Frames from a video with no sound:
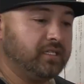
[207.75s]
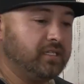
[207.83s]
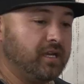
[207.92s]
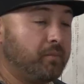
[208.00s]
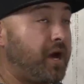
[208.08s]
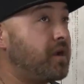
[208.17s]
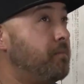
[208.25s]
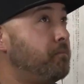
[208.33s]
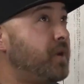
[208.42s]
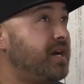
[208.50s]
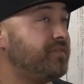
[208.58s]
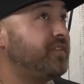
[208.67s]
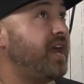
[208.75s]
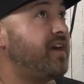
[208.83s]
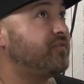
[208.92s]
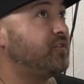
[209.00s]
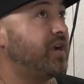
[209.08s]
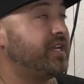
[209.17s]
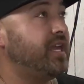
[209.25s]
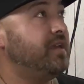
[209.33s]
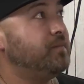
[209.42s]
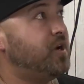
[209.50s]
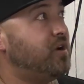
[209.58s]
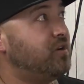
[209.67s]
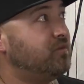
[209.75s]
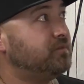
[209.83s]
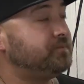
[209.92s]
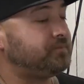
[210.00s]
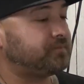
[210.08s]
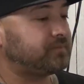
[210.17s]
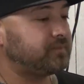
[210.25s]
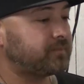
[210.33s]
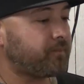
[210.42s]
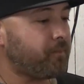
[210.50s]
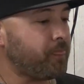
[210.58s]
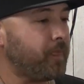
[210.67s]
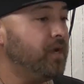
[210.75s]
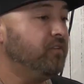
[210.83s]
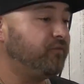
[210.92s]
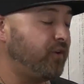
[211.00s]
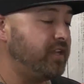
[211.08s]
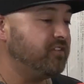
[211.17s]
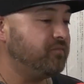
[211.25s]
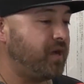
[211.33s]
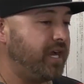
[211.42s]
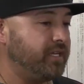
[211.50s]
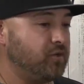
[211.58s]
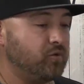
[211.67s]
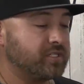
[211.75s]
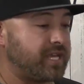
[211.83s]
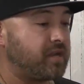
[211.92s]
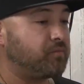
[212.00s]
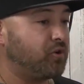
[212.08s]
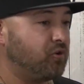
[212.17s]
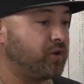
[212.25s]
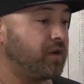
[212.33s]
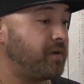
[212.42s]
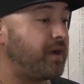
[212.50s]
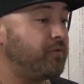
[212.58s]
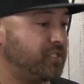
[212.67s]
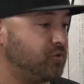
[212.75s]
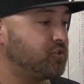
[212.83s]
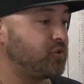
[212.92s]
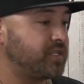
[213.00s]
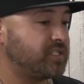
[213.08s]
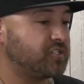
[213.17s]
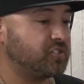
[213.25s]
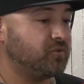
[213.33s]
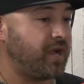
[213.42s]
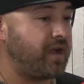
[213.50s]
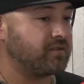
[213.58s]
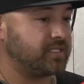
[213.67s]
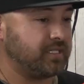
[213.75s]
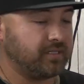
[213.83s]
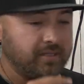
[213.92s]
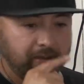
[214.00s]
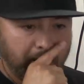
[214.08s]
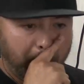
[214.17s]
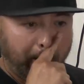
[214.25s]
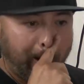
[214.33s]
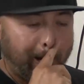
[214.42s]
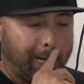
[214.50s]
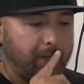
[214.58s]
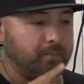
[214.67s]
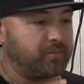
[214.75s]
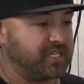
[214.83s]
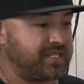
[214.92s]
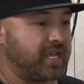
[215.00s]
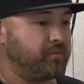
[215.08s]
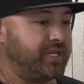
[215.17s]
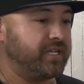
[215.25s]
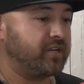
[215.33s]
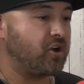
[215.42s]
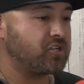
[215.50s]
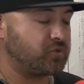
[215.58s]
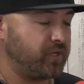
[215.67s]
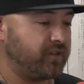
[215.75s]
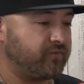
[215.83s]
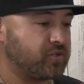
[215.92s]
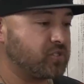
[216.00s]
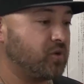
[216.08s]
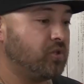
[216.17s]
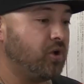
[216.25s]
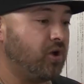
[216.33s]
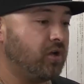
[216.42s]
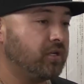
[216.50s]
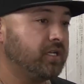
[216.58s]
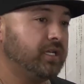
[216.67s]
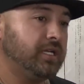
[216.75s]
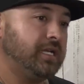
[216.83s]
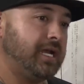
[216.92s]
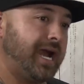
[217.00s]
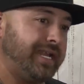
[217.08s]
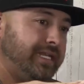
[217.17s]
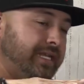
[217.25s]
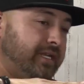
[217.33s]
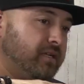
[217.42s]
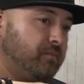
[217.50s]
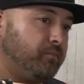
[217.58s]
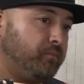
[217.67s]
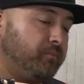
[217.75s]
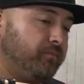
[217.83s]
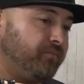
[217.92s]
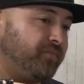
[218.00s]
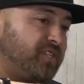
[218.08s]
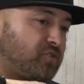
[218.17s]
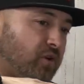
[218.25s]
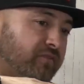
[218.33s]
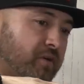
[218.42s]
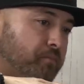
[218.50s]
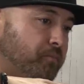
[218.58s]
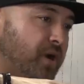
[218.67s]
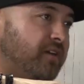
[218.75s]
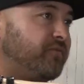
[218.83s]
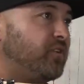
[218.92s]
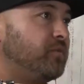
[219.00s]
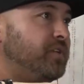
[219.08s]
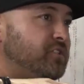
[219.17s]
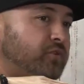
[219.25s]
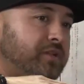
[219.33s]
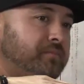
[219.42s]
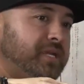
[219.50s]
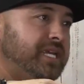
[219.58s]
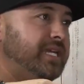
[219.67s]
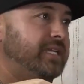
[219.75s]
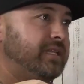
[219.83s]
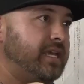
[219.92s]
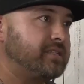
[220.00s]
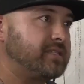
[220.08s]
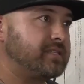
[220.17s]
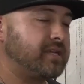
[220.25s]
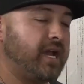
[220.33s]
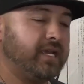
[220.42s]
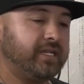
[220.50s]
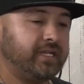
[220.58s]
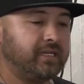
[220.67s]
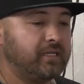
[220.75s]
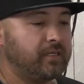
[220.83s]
About a month after I came home, a friend of mine who was at a program, I went to a transitional housing because um, I had been incarcerated for so long. I needed a sort of a yeah. buffer between yeah. me and, and society.